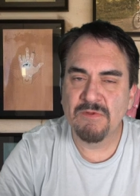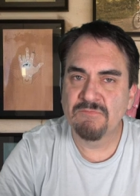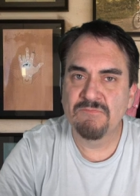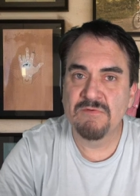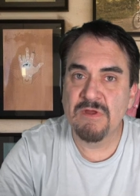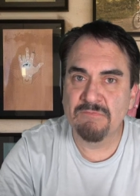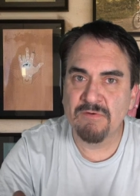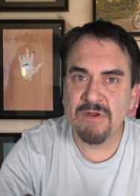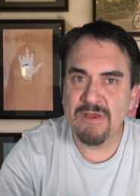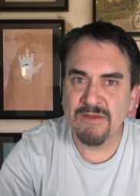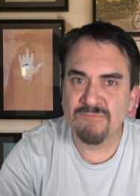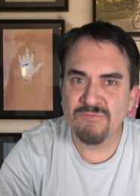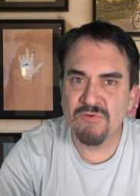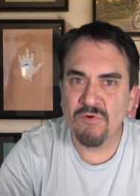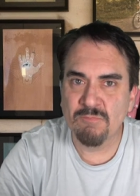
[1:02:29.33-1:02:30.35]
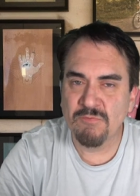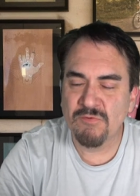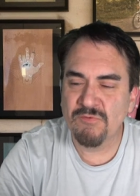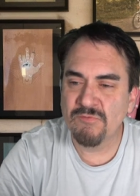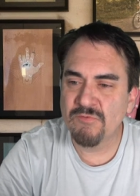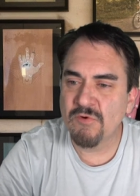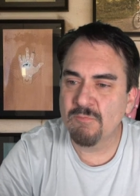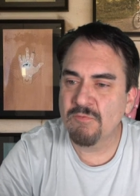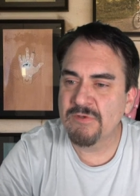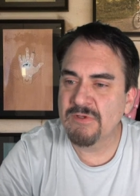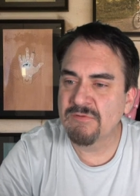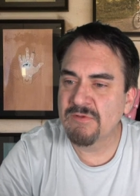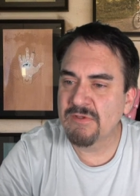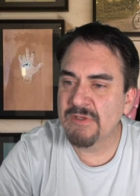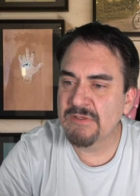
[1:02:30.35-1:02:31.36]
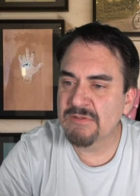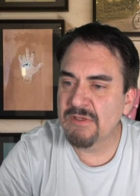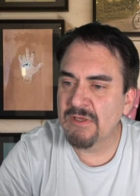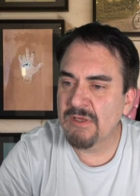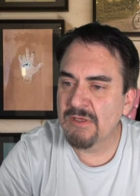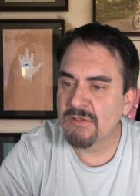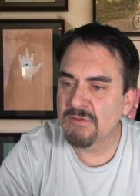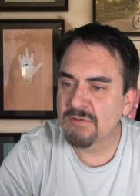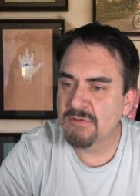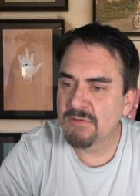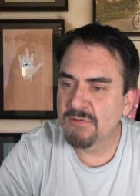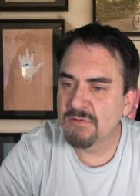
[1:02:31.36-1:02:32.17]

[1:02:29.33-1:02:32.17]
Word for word: They've never had normal anything like that.